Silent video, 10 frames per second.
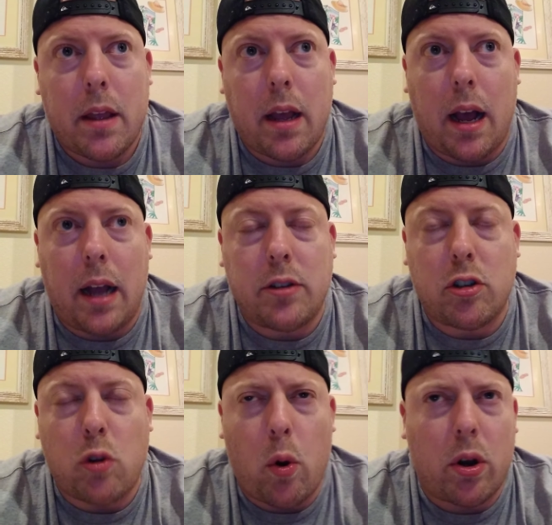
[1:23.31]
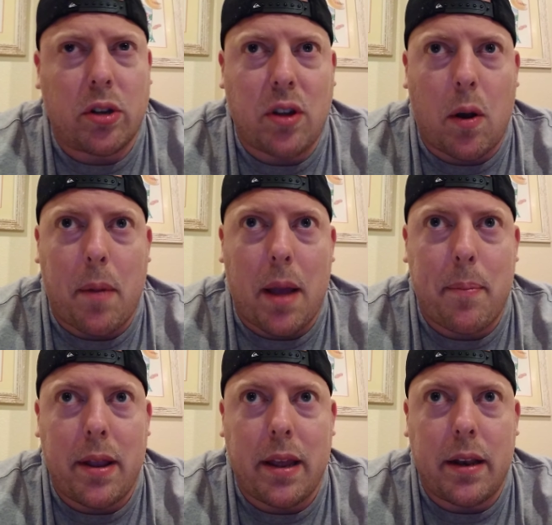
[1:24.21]
It's just harder to sell, in my
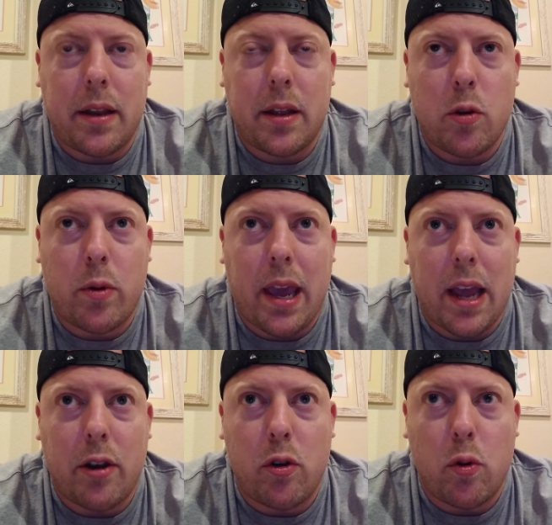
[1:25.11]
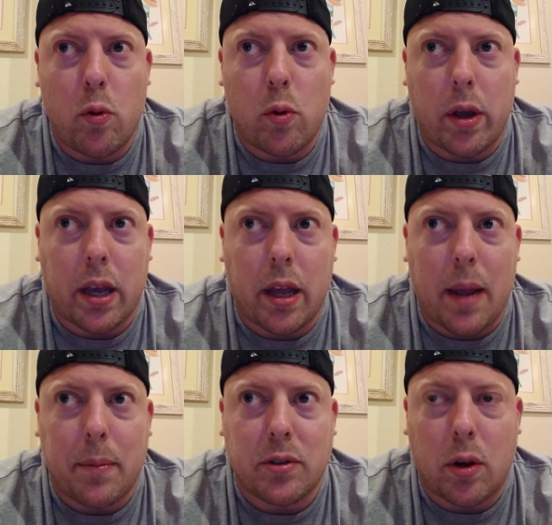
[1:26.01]
opinion. You can do like
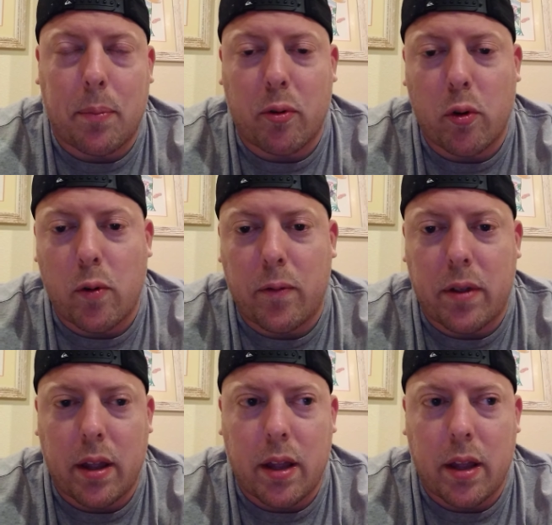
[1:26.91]
Amazon approved